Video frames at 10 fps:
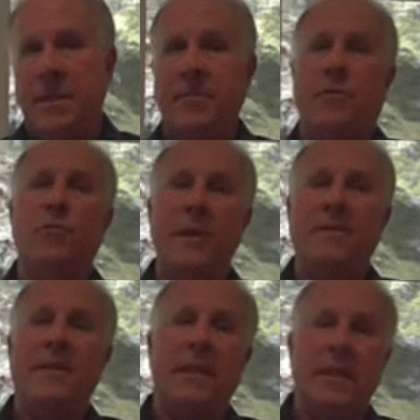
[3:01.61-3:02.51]
You have to
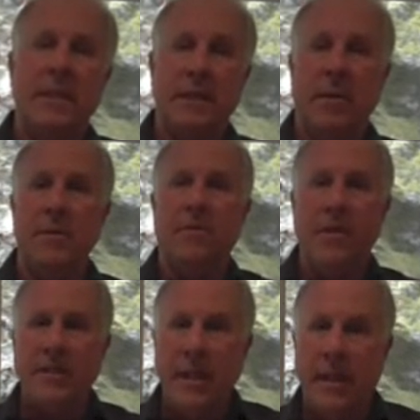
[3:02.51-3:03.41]
revisit these areas. The
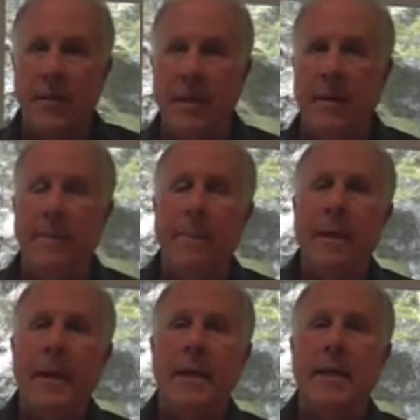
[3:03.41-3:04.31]
first area
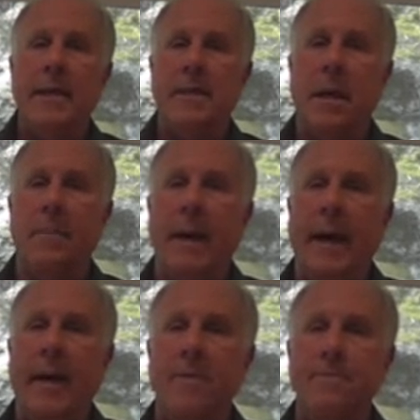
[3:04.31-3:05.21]
is
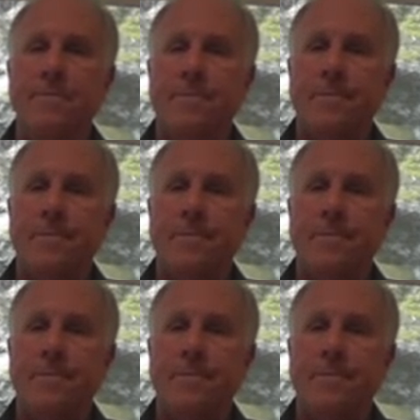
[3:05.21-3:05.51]
about